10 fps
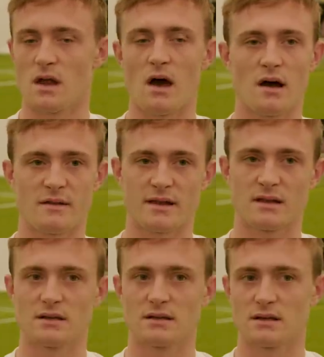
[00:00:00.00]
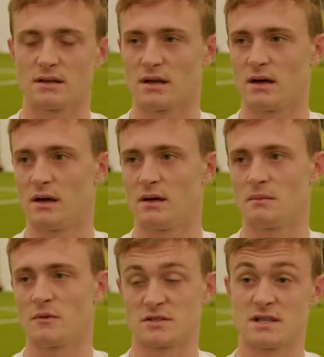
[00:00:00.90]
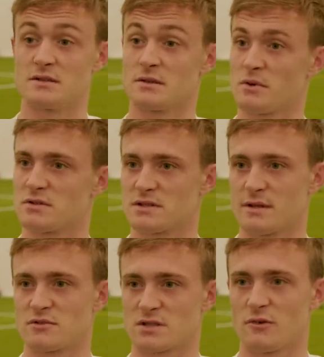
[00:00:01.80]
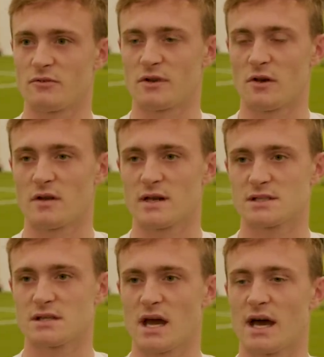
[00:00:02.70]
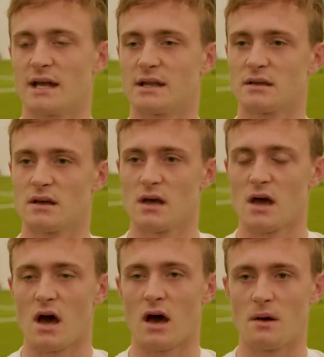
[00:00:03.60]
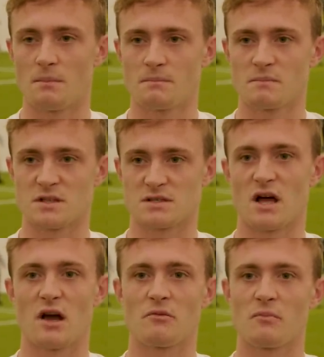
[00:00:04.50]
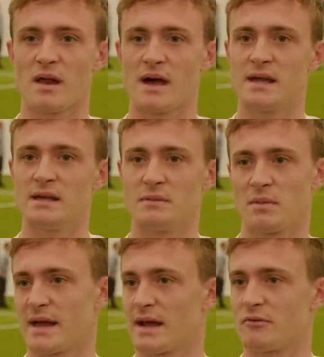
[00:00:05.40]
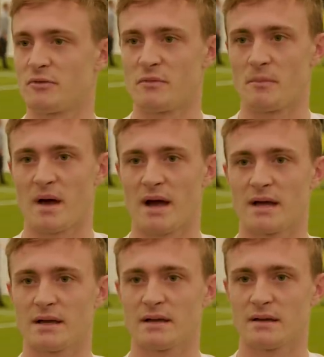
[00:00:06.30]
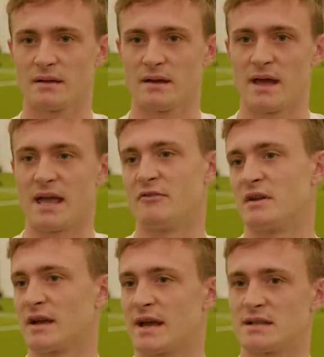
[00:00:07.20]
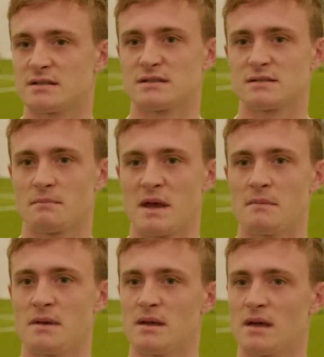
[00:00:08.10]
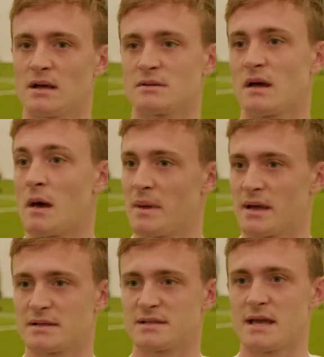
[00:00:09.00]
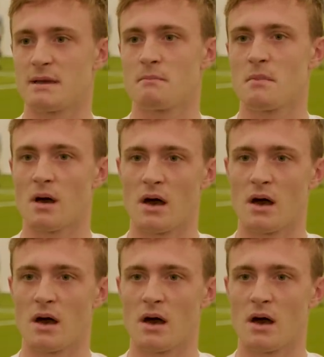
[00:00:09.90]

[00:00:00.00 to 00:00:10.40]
No, I think obviously it was a positive result for Norwich, and the style of play played out from the back, even against maybe a bigger team.